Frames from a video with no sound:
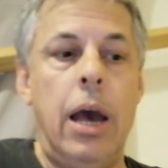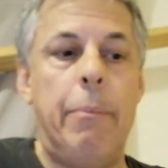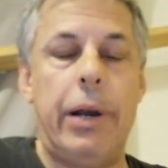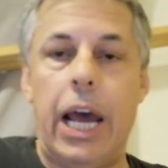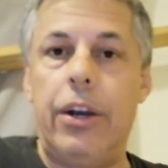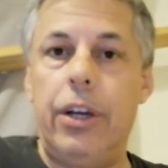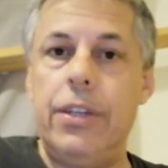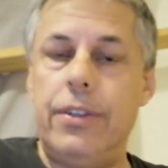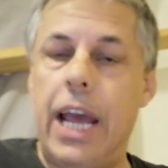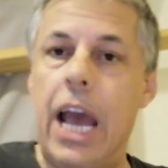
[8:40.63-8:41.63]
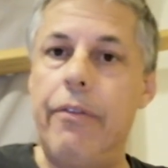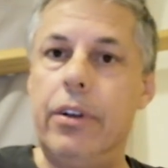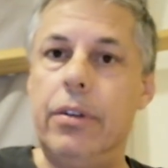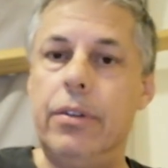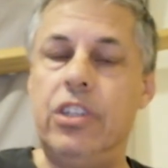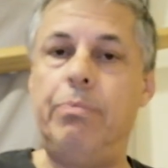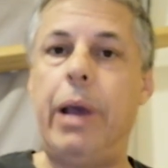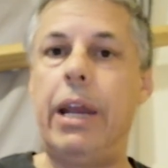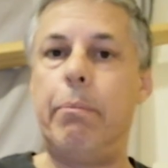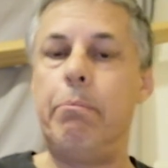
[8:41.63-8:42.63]
but at least you haven't
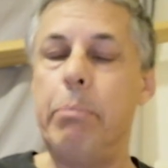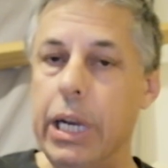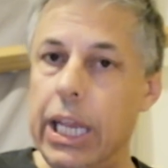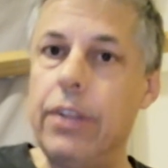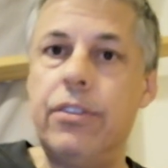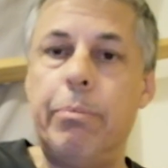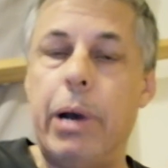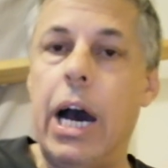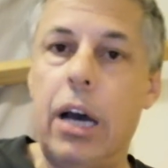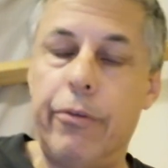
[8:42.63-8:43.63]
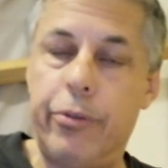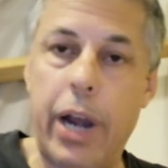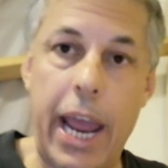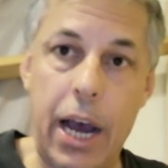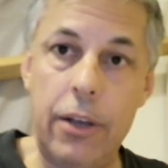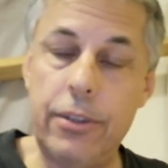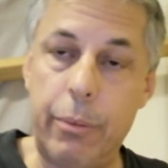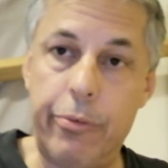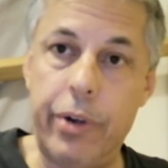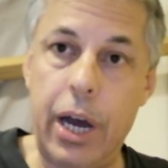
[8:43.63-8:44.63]
spent millions of baht for a house
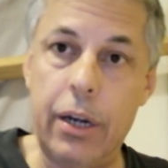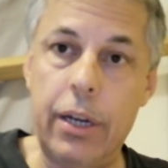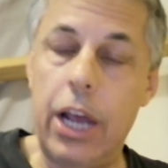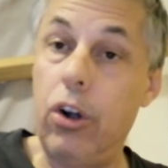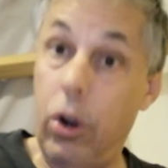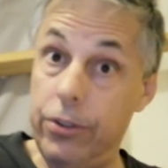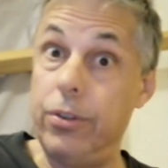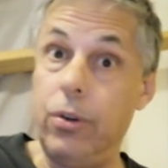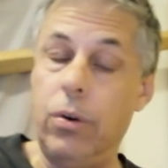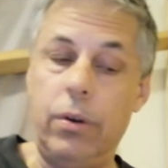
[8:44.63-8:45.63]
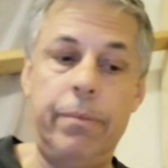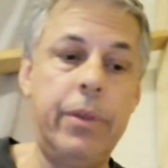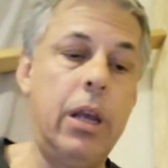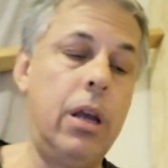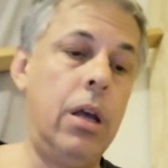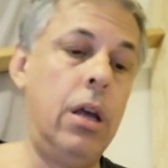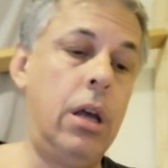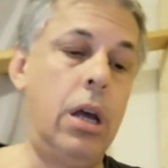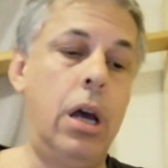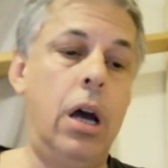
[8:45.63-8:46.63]
up front and lost it all.
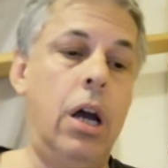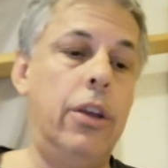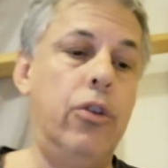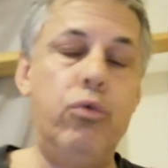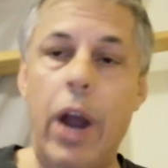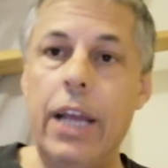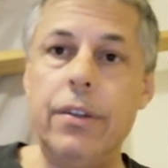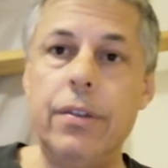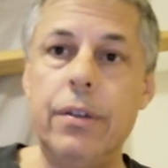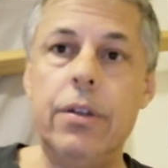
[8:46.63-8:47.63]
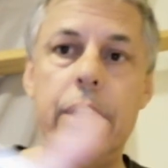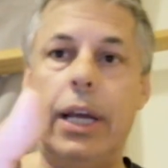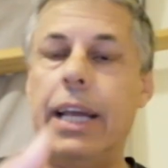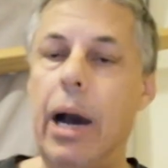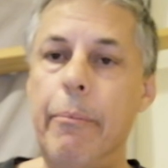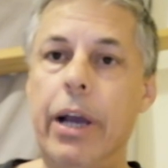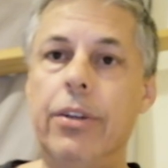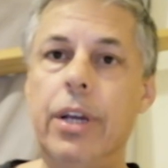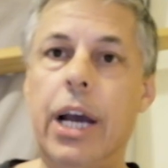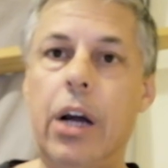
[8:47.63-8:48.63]
Your rent, you can come back
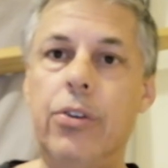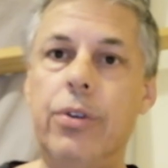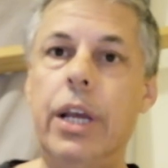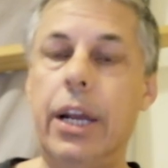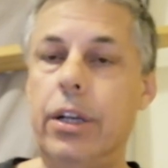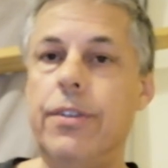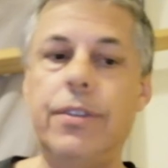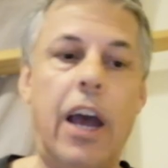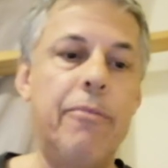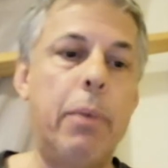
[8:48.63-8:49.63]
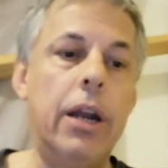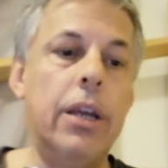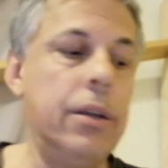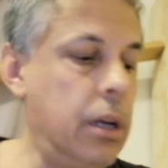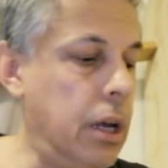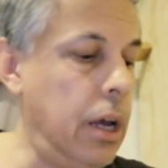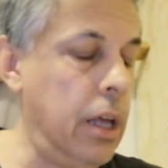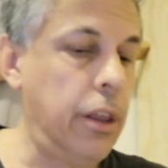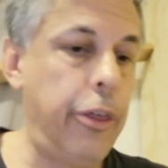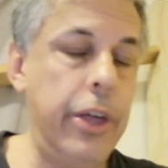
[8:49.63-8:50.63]
to your country, at least save money.
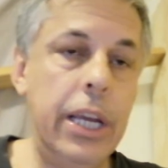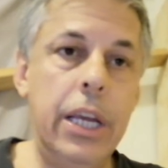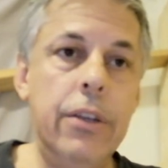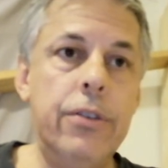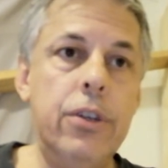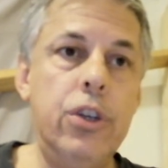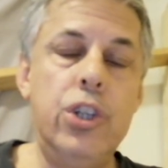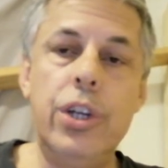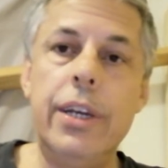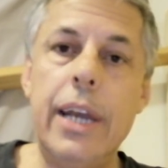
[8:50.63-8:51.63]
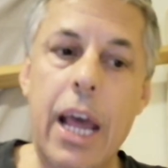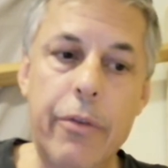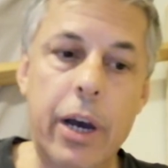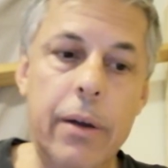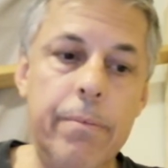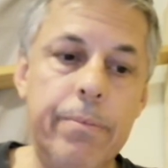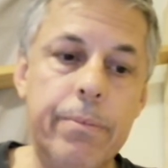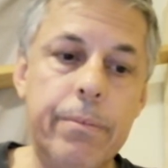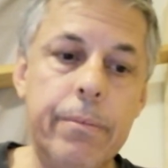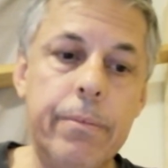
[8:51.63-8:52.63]
The thing is, you should never
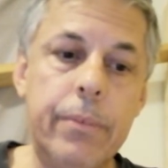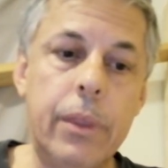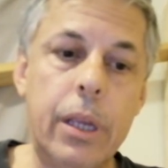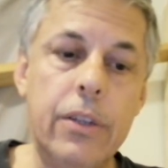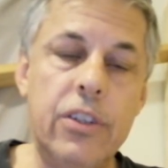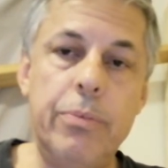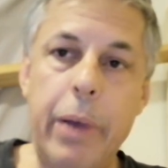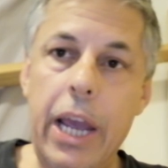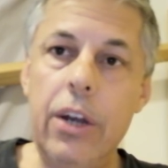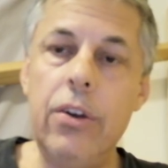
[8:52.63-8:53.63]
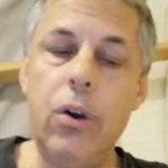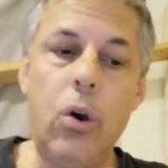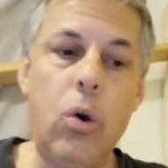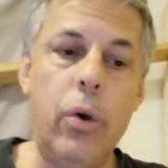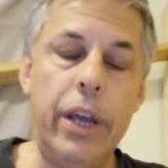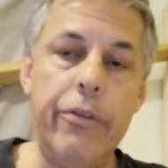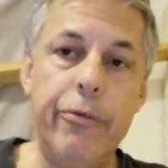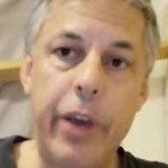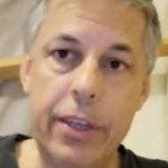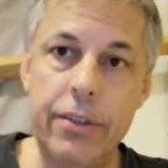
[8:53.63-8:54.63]
spend or
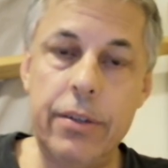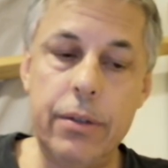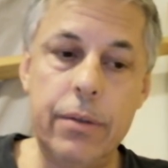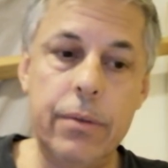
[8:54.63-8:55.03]
invest,